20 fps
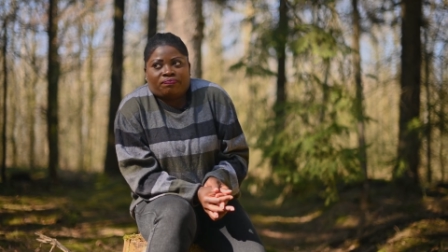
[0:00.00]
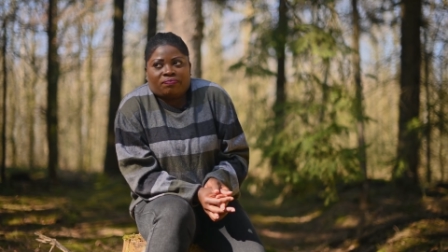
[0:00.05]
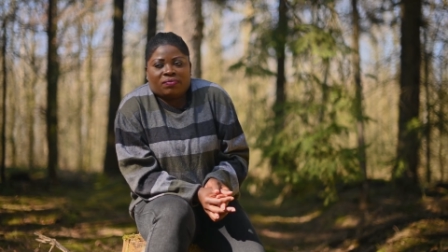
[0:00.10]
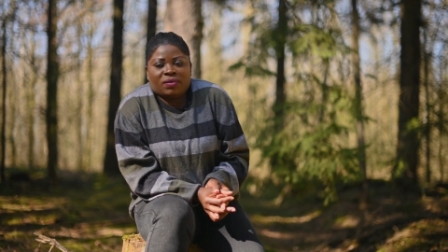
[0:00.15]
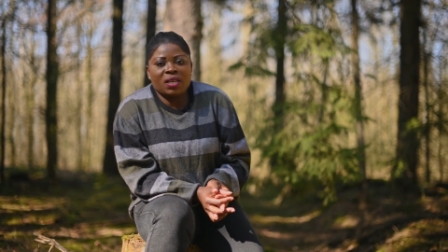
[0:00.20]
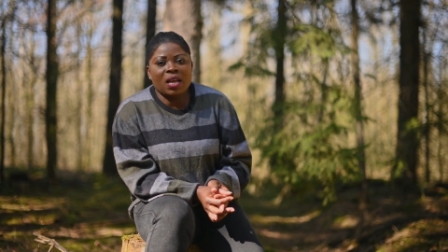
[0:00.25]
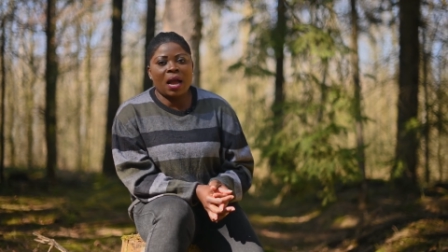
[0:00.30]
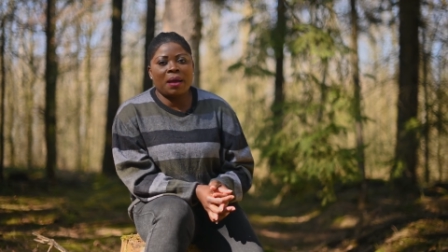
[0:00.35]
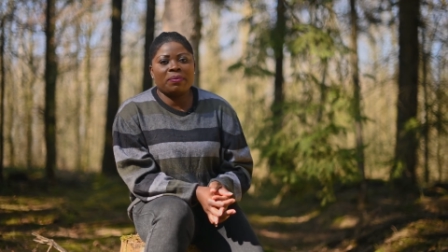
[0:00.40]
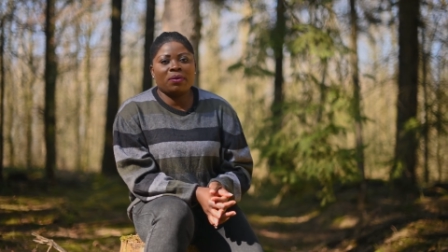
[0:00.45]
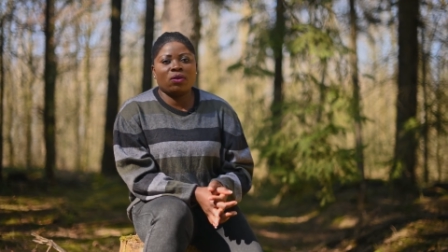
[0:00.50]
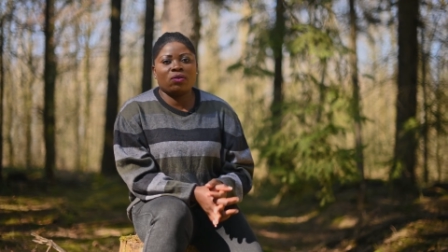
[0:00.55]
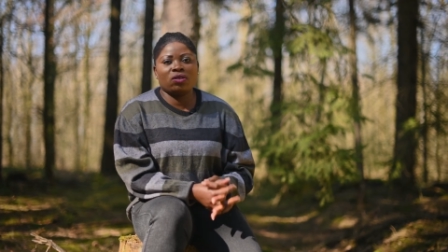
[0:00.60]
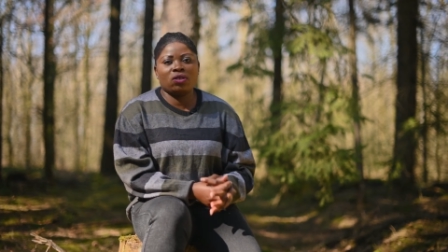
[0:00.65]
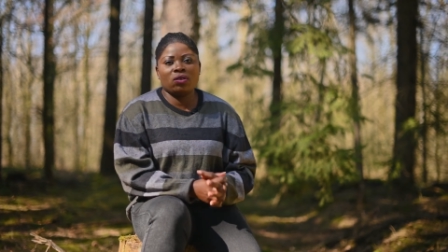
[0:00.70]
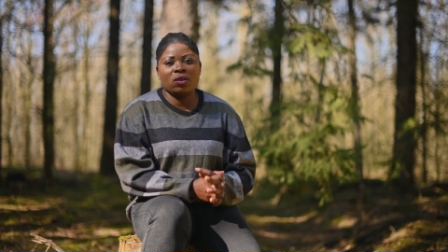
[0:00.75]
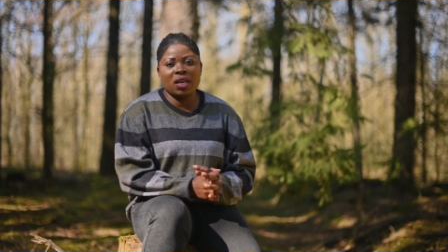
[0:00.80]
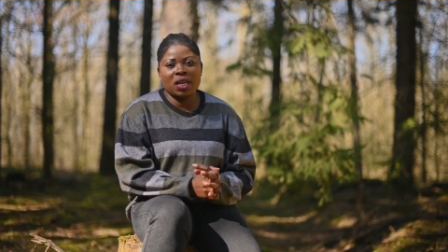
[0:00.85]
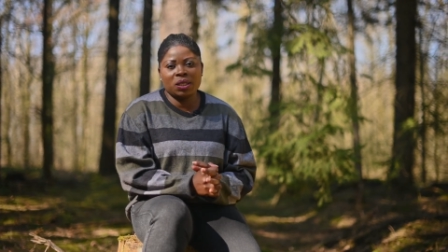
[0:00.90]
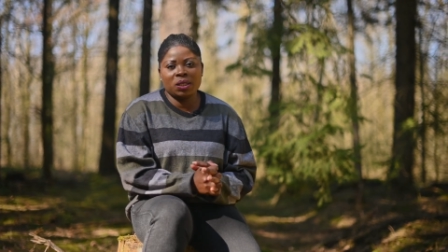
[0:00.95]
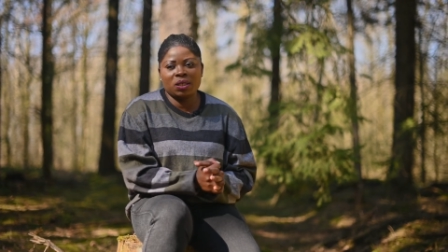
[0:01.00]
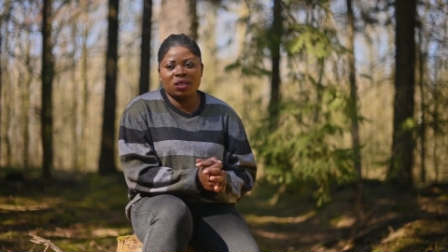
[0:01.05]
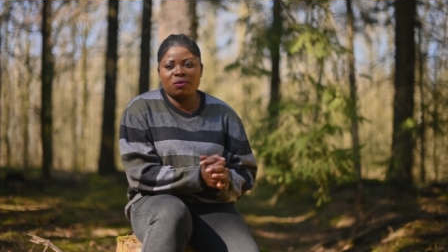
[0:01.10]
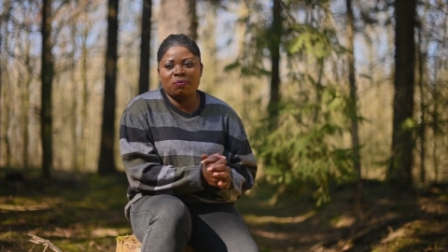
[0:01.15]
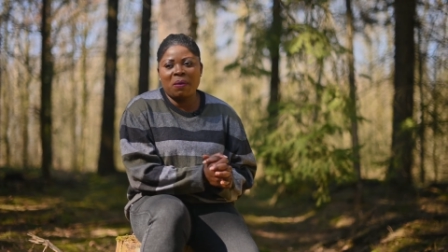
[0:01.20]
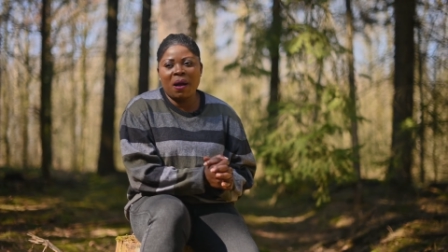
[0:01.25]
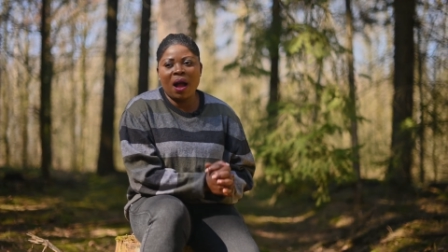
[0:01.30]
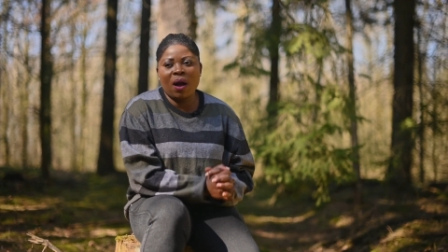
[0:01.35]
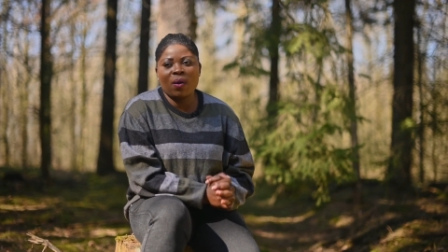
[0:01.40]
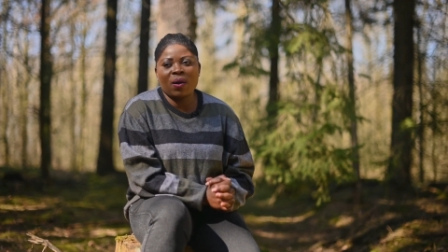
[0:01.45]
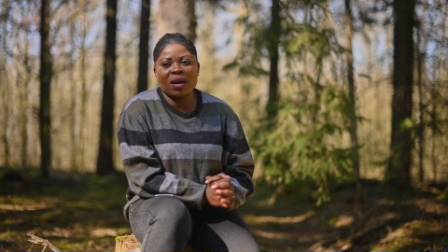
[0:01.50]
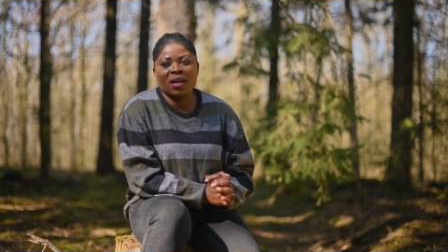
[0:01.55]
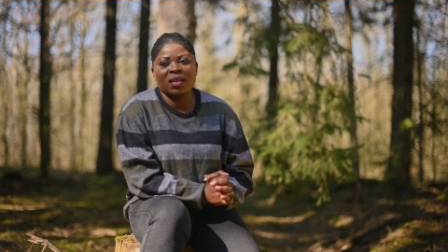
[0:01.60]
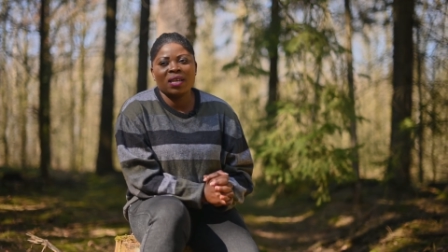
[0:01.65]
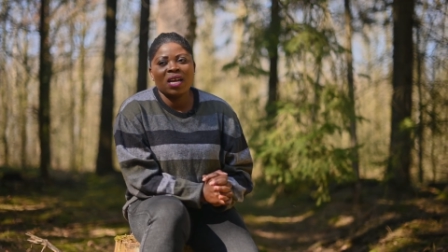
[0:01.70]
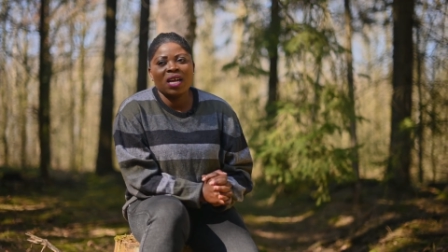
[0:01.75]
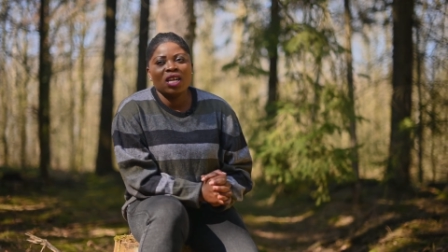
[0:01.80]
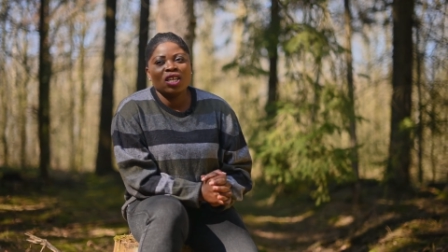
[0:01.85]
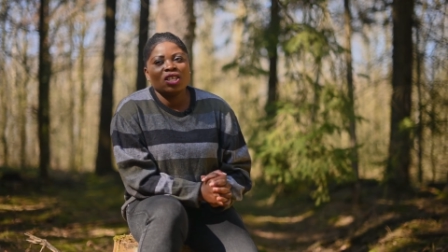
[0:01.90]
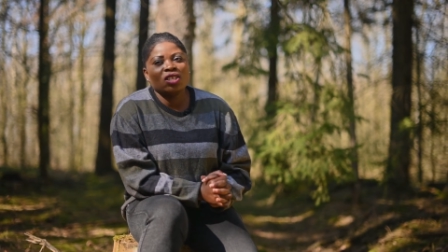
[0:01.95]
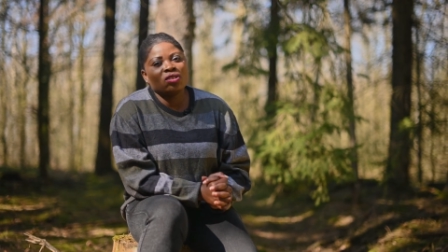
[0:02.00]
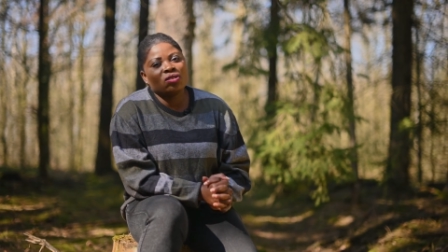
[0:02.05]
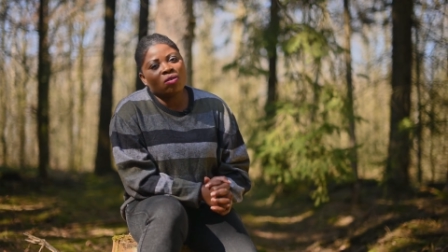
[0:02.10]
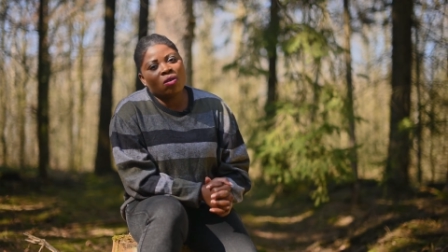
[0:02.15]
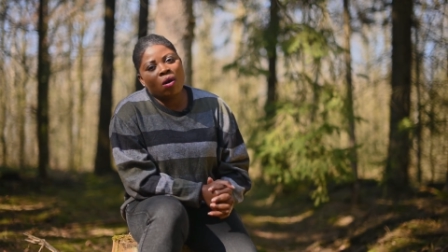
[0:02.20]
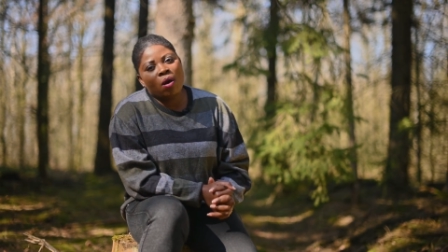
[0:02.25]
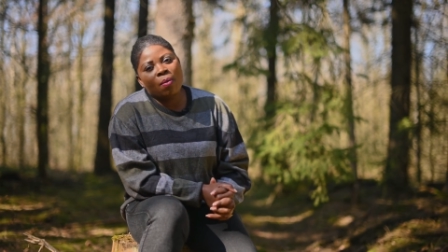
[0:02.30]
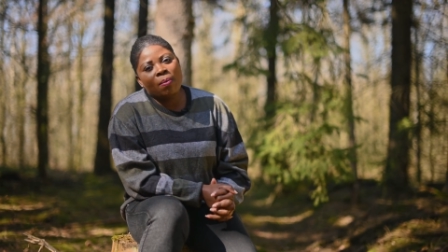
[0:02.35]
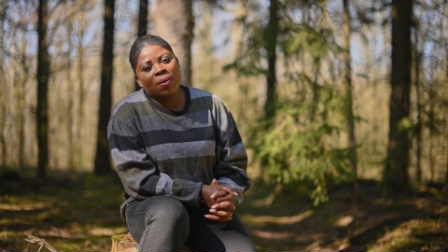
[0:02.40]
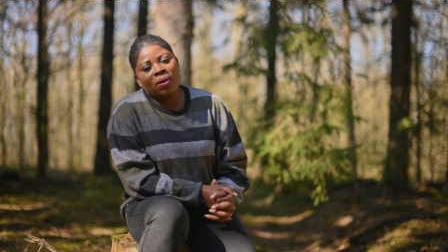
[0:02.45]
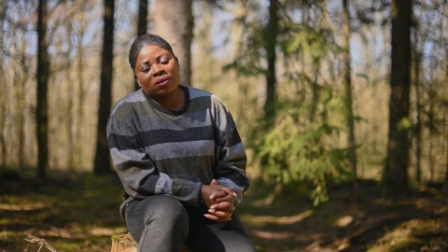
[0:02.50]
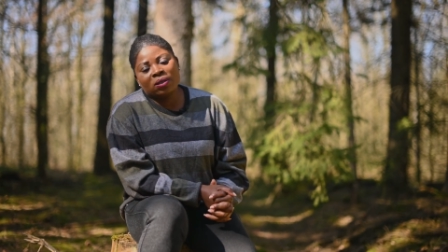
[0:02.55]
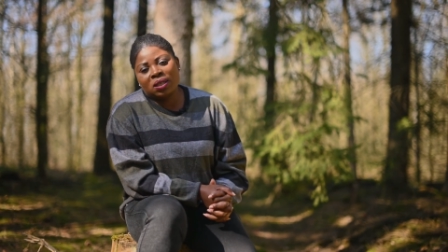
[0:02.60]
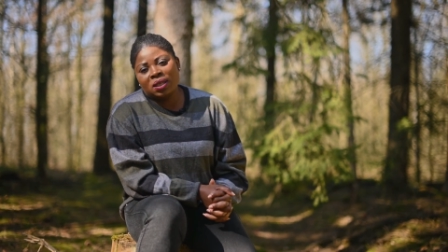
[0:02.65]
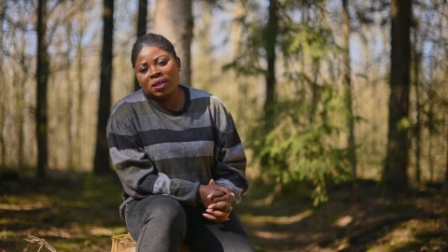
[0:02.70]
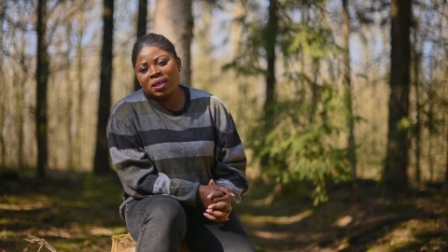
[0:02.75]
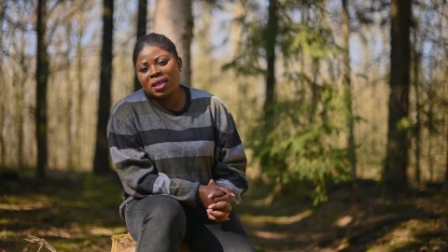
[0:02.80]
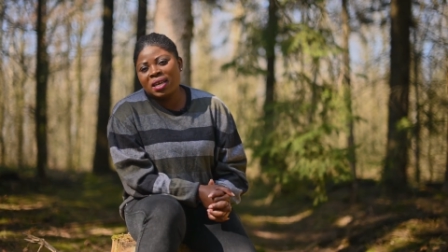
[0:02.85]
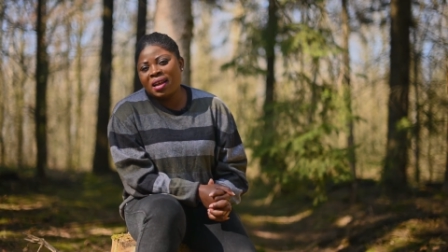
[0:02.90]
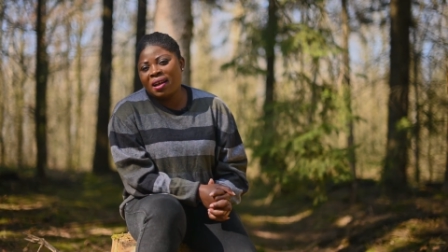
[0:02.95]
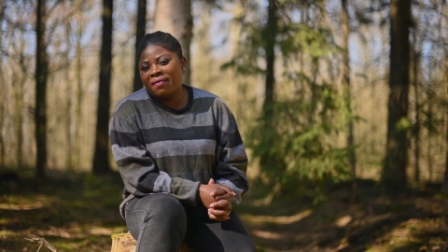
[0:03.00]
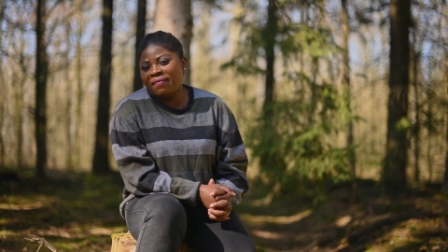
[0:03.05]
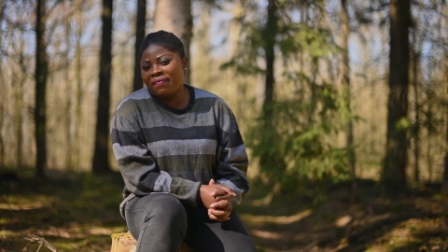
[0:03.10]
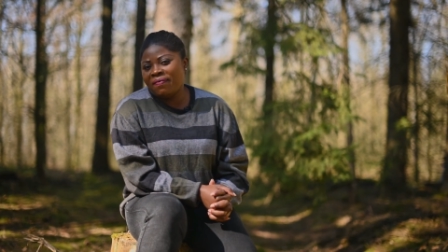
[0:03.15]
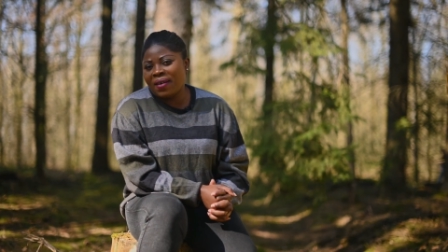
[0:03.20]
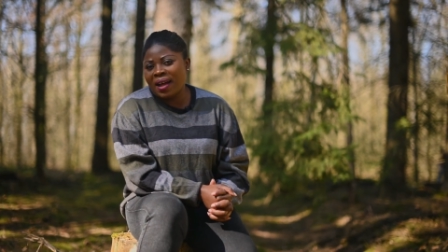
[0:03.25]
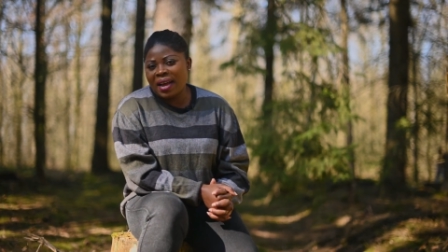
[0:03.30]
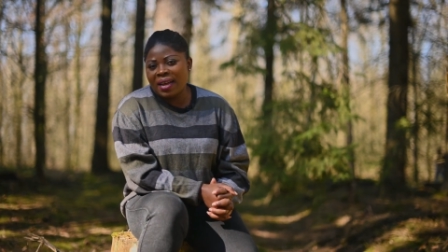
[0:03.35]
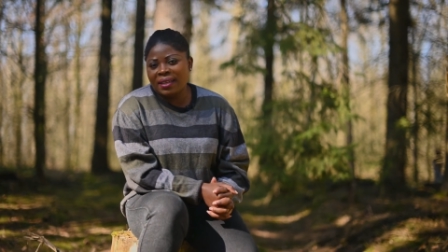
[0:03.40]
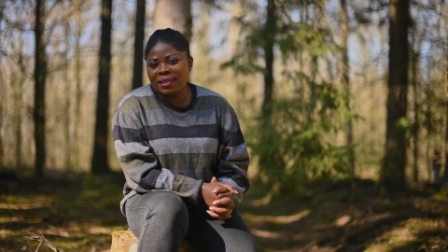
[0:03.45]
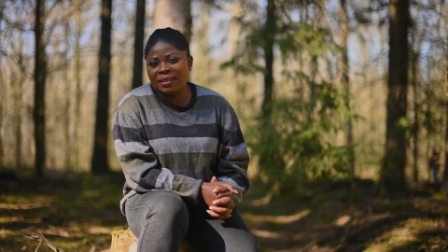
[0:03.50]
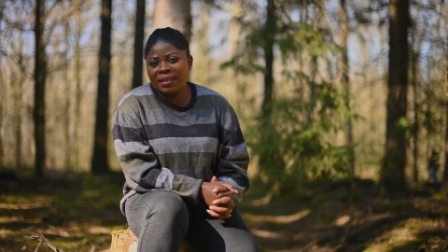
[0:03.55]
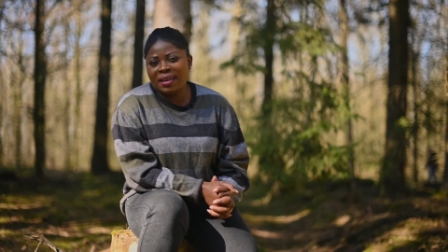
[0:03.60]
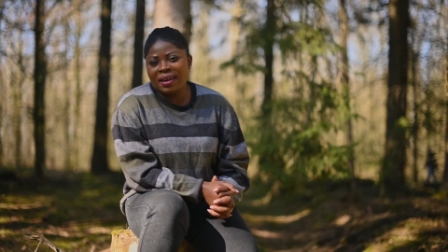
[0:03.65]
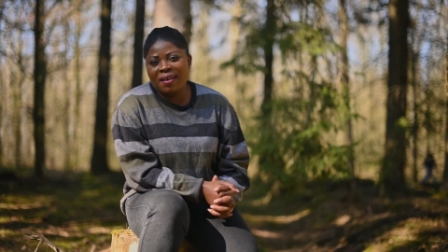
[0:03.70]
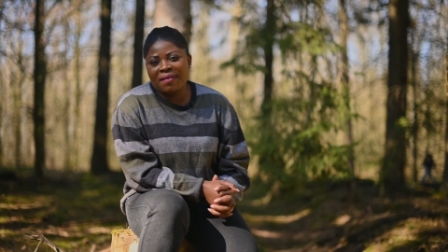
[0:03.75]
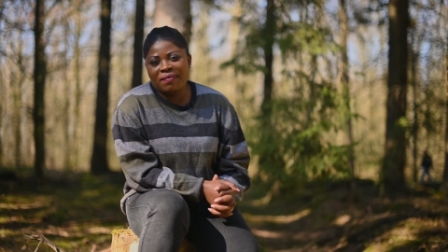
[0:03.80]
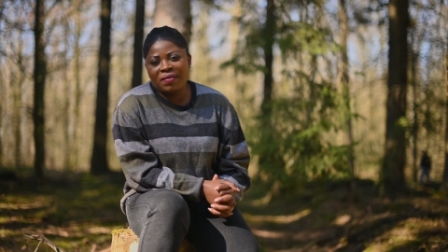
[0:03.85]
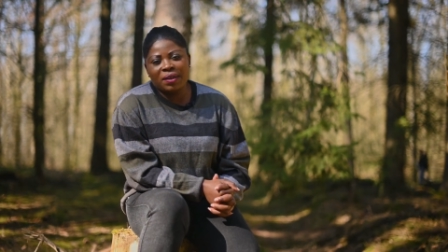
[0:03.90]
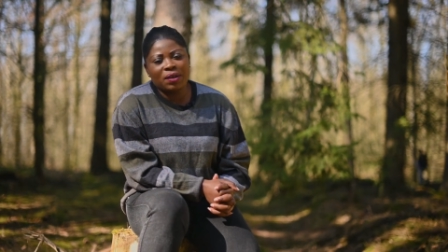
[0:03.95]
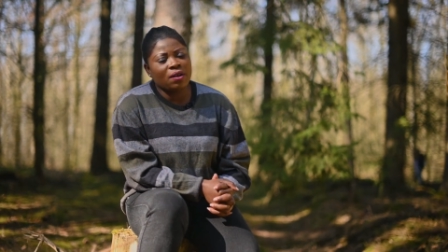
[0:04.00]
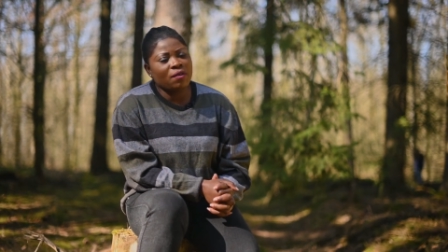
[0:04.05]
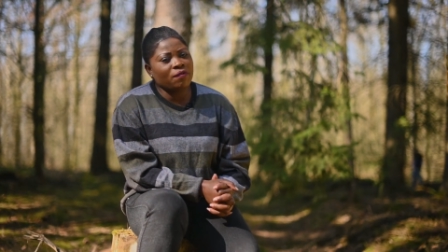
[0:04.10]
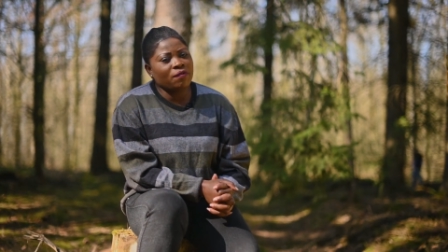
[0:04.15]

Yeah, because knowledge is power. So, mocht ihr weitere Video